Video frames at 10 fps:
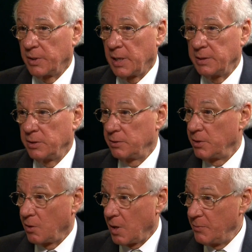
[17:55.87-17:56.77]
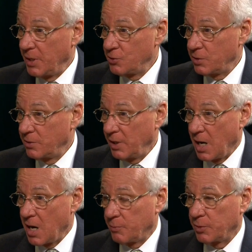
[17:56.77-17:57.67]
that I didn't know. I mentioned the
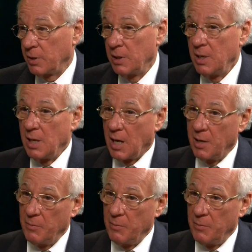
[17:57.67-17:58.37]
opera, I